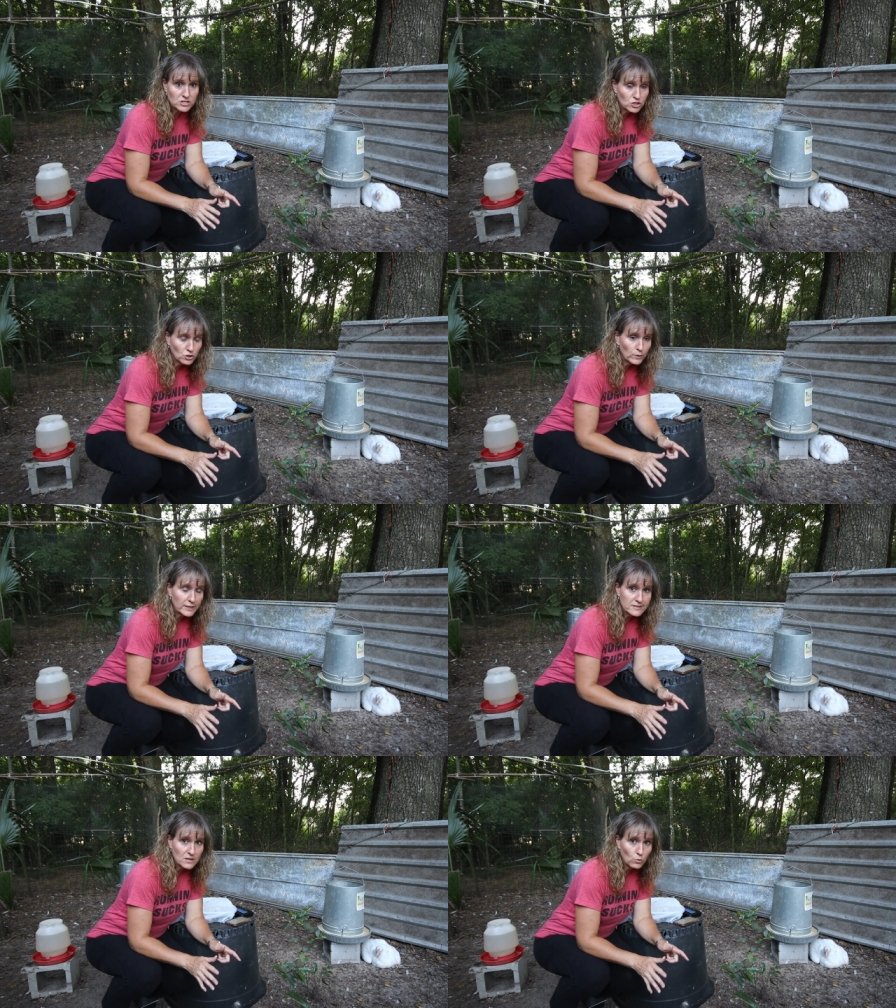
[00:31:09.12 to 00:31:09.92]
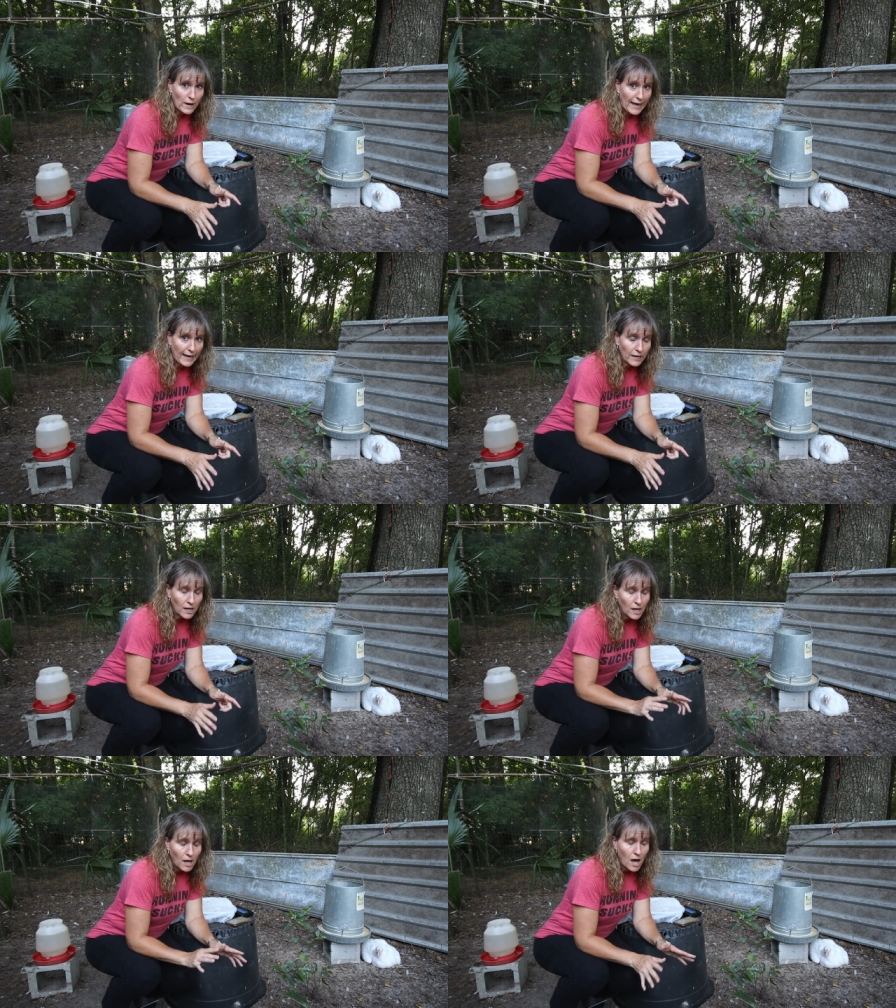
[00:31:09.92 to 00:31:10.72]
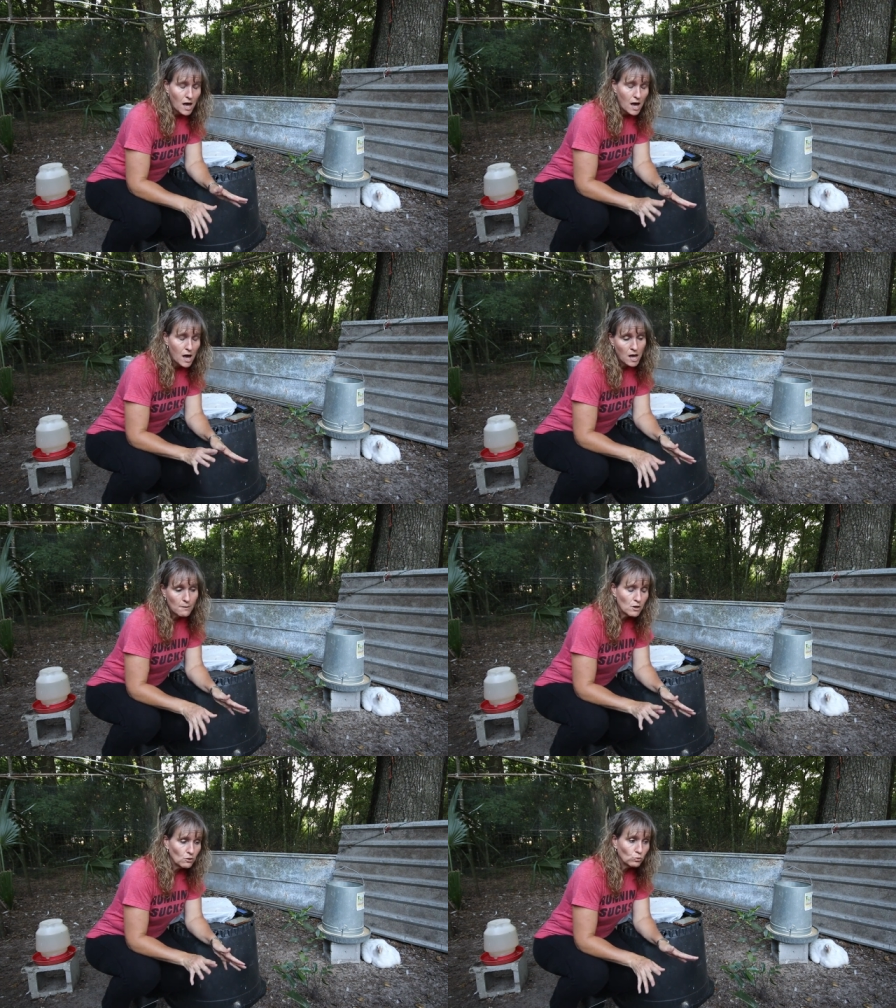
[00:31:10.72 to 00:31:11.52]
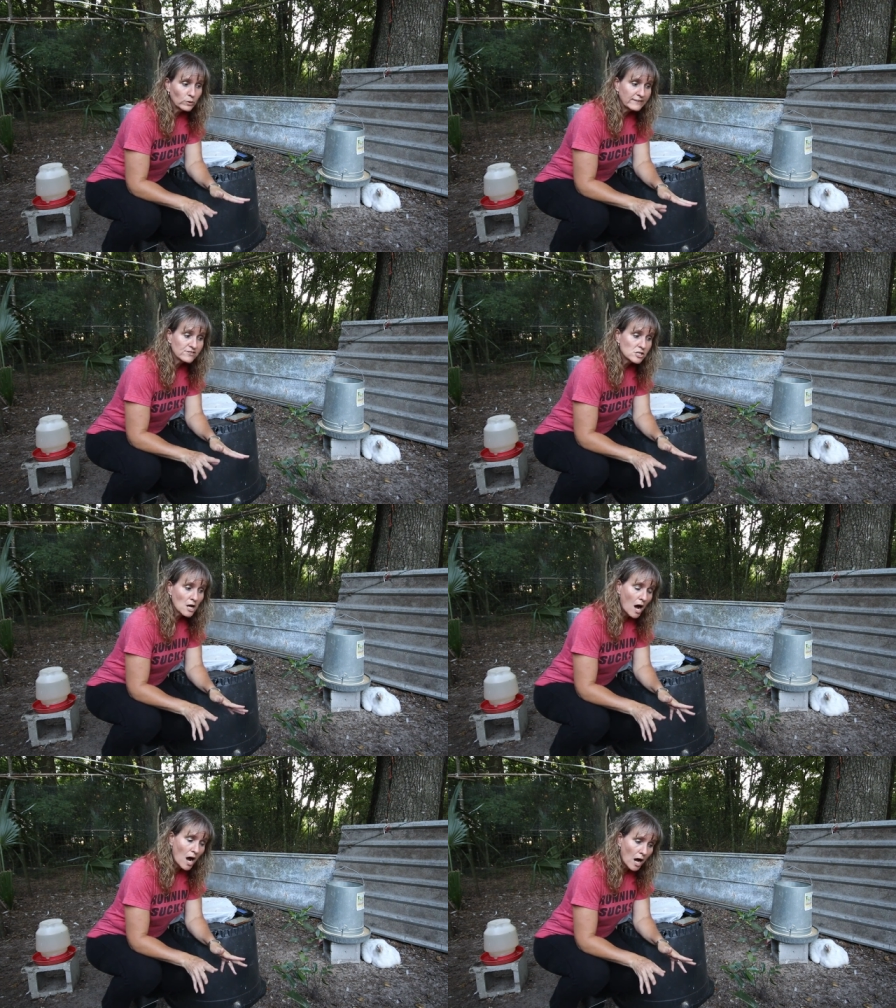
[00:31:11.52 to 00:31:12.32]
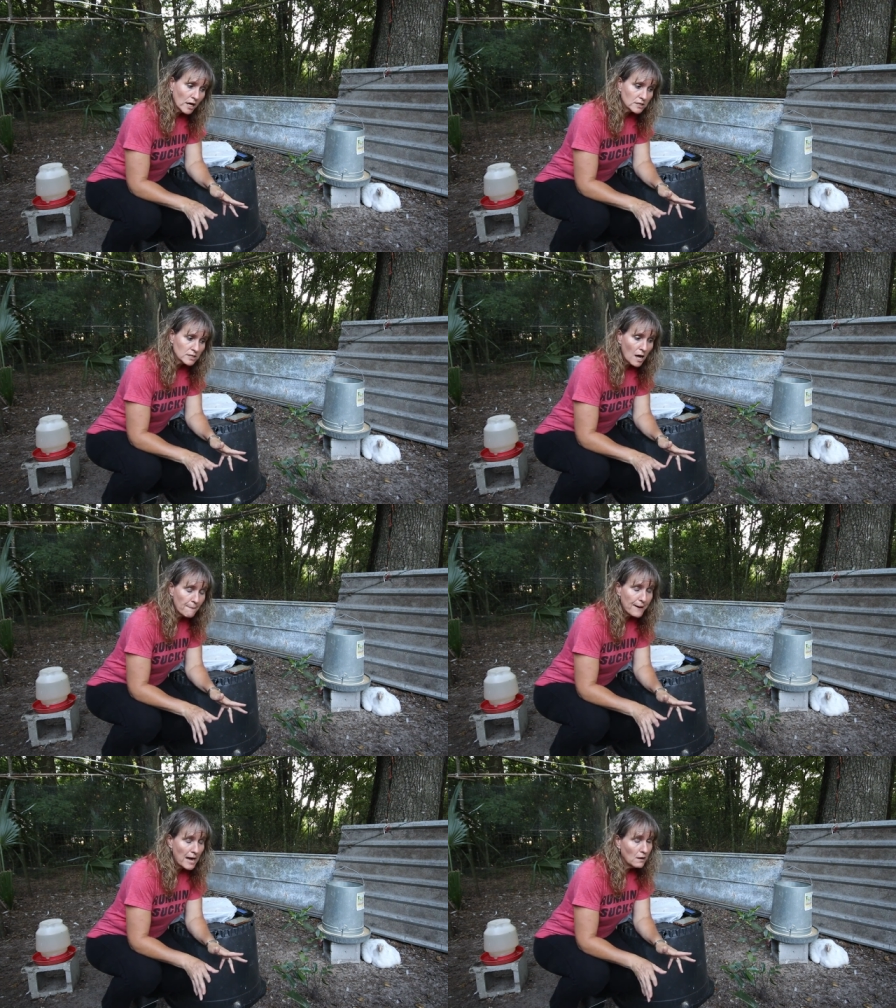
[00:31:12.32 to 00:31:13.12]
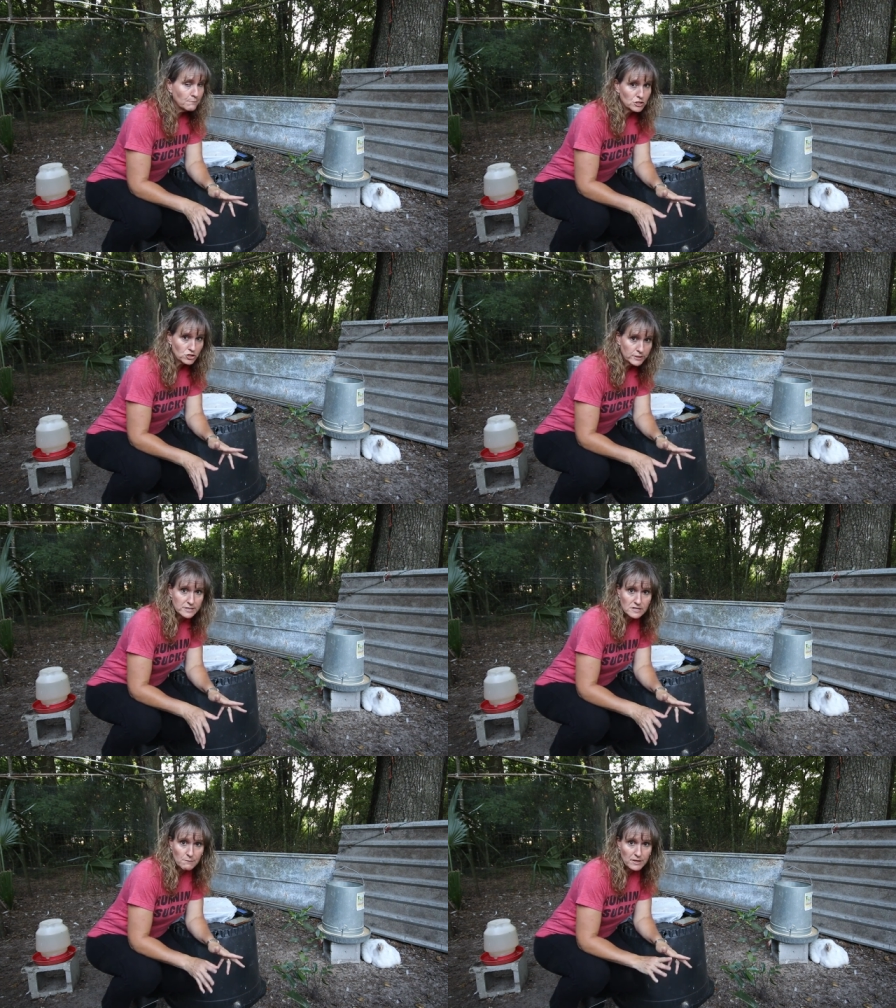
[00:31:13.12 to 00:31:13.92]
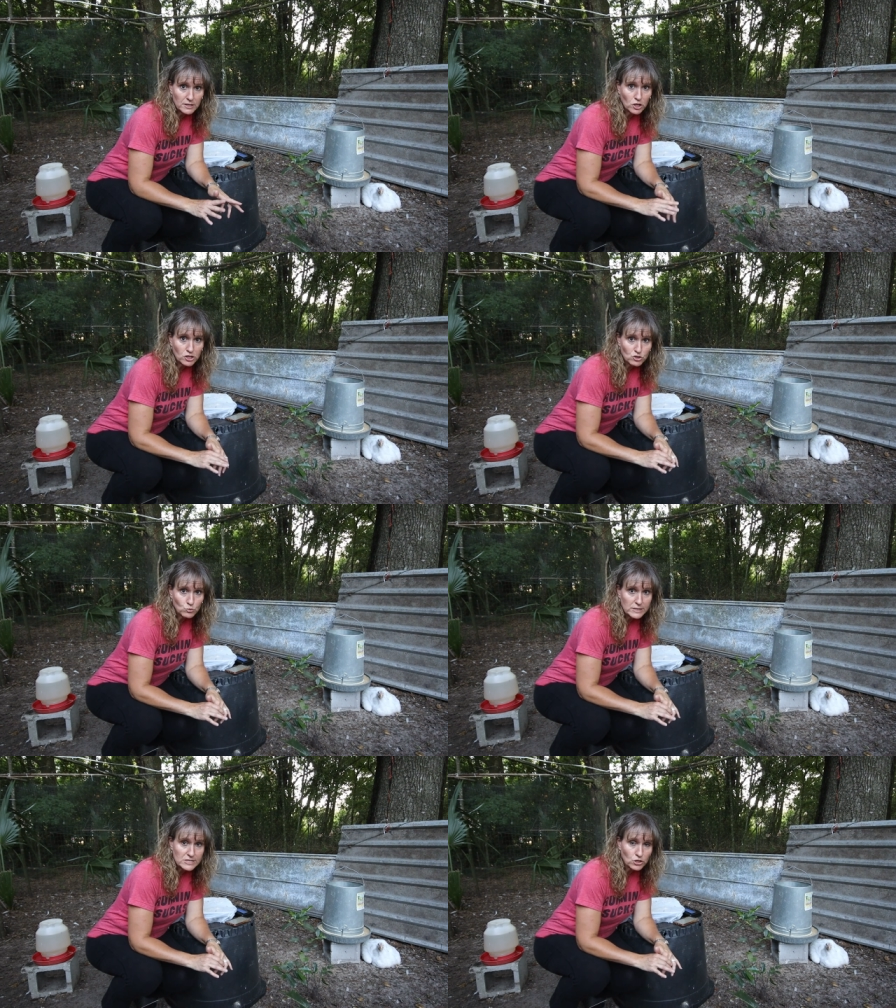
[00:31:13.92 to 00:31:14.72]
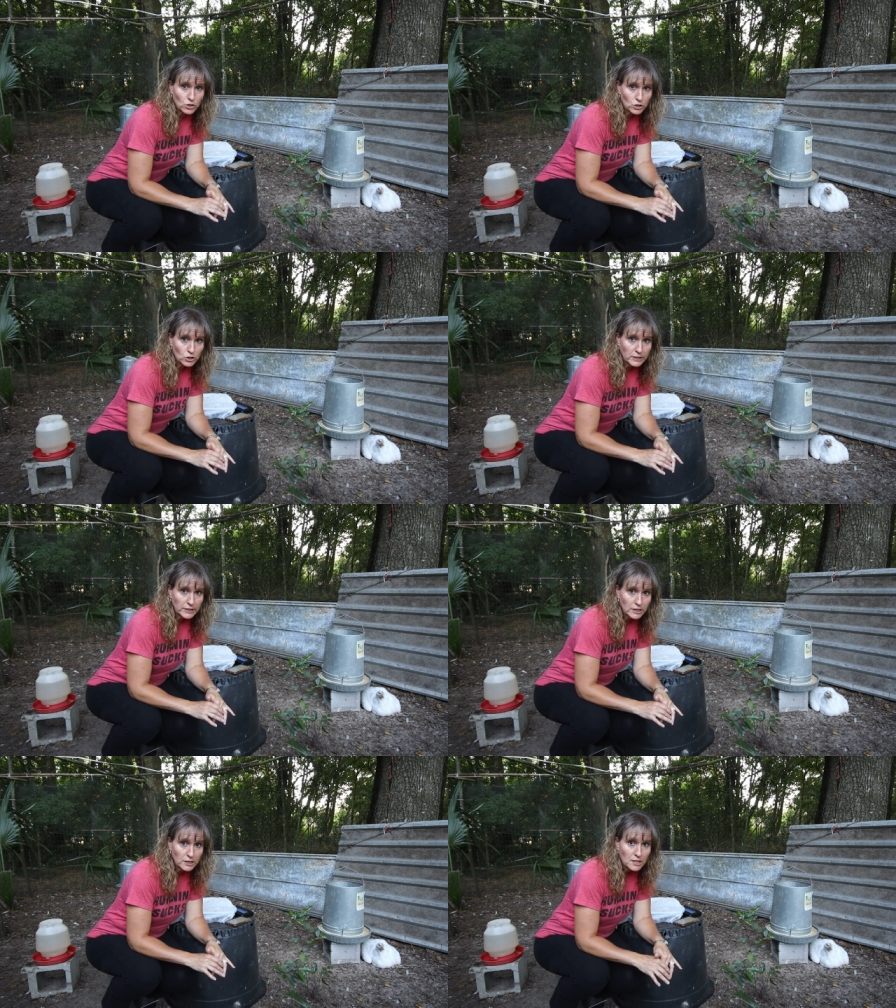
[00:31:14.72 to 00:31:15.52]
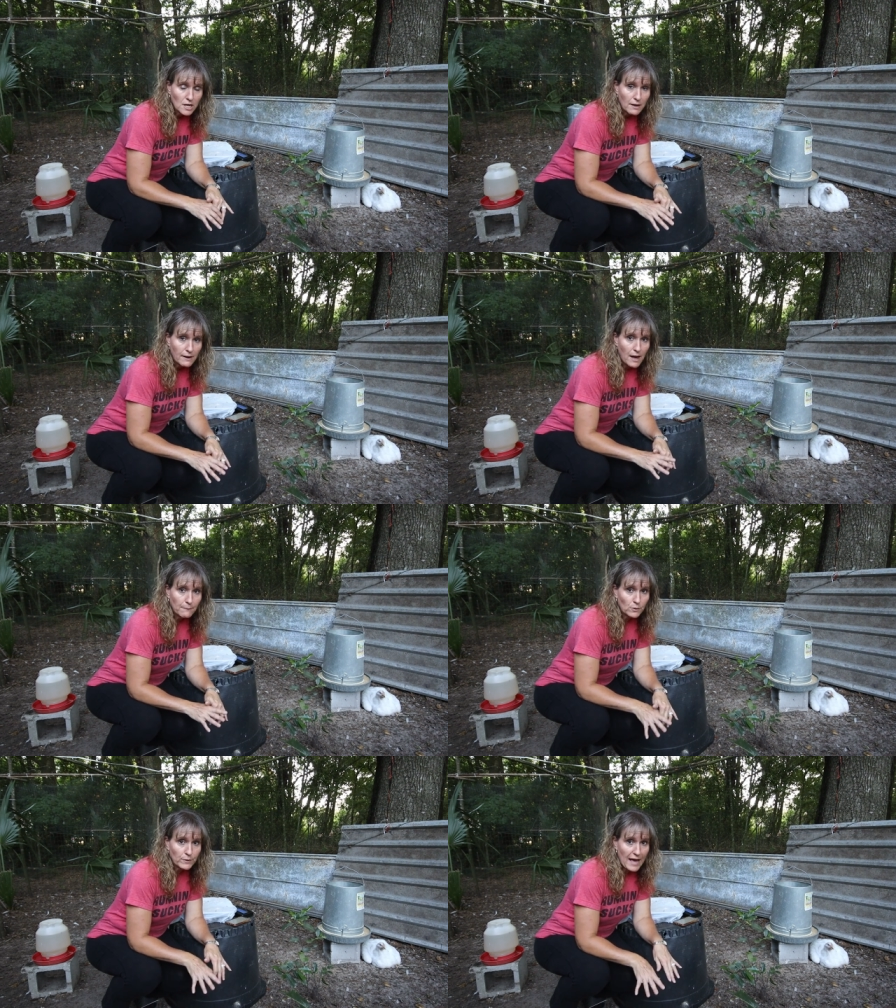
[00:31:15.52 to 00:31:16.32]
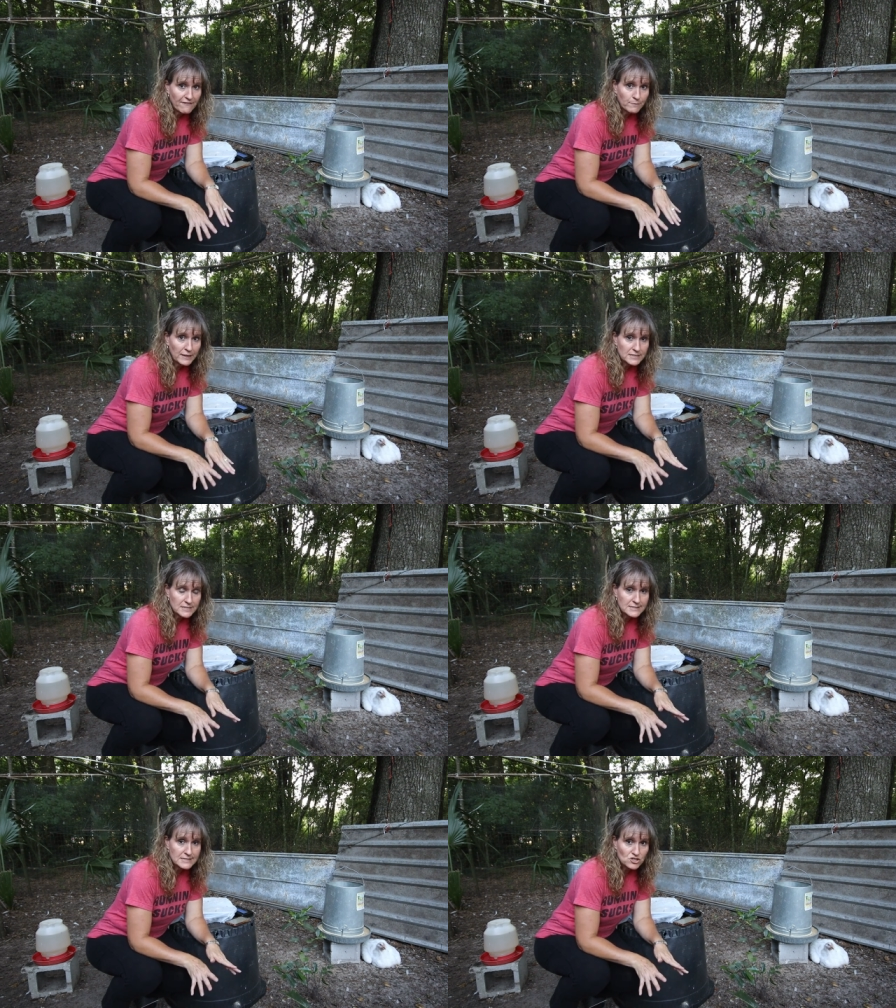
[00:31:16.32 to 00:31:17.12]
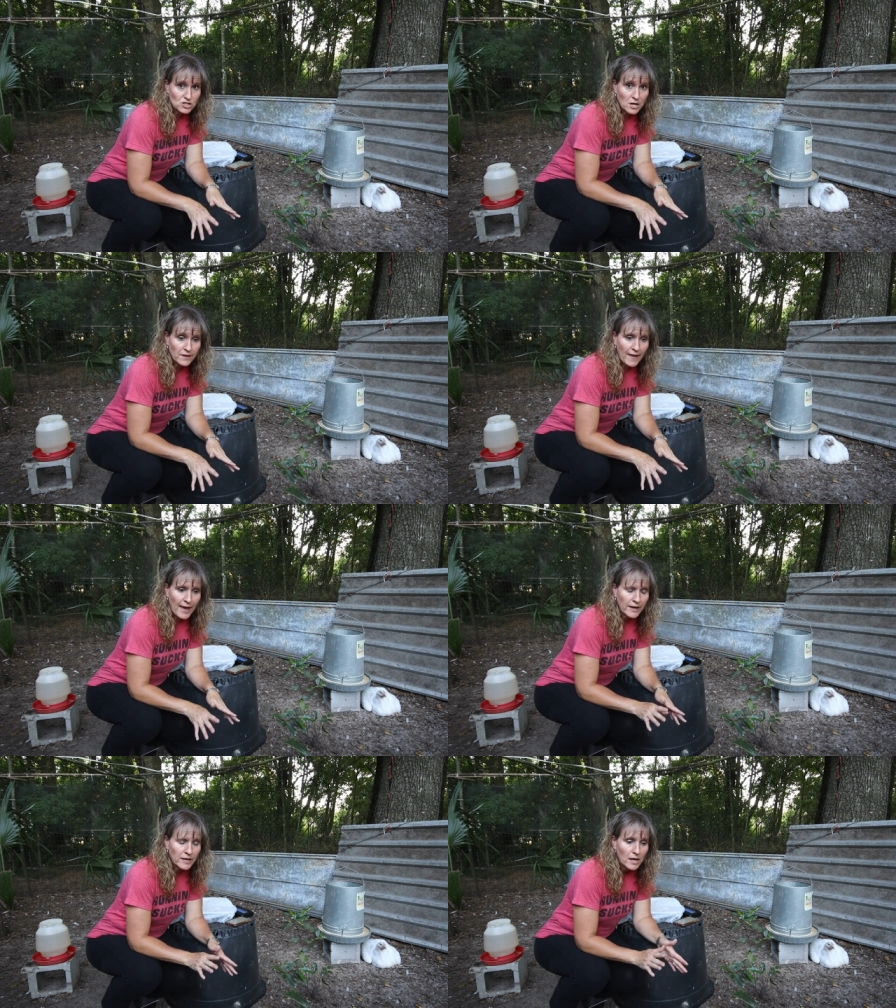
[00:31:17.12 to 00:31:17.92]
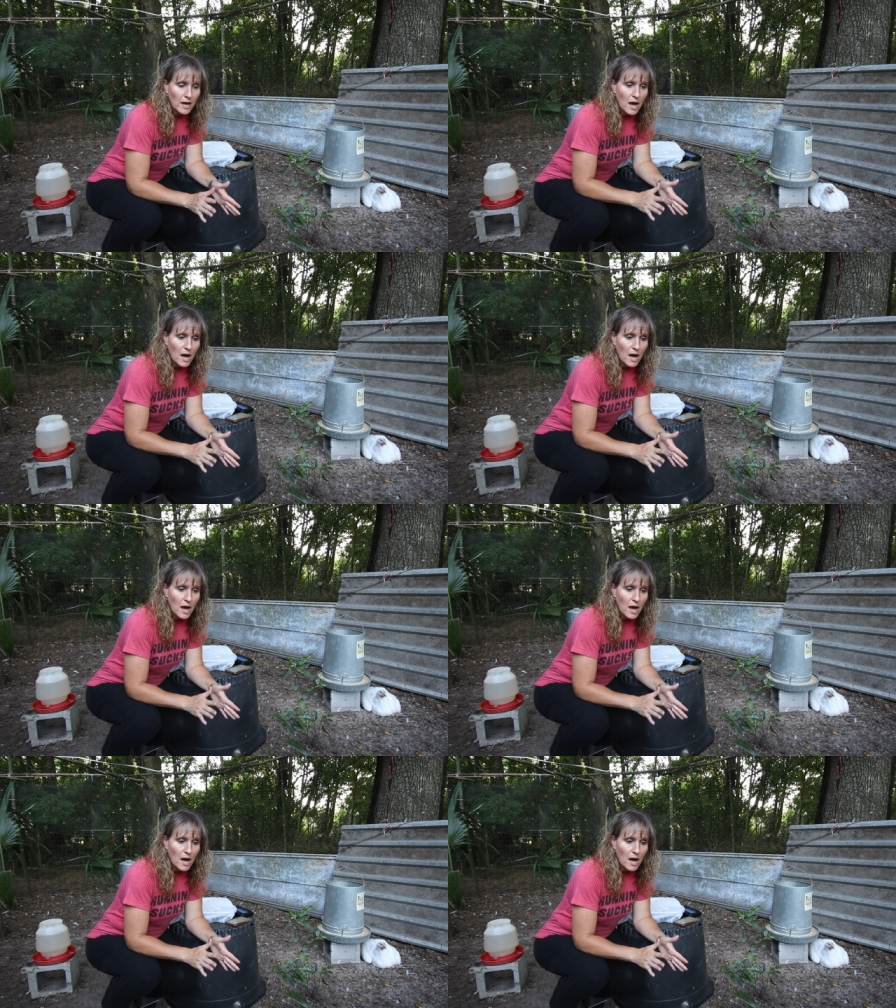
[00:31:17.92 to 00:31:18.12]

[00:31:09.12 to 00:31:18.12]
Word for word: than two weeks away. Um, we've talked about butchering some of the larger ones earlier, um, but we haven't made a decision on that.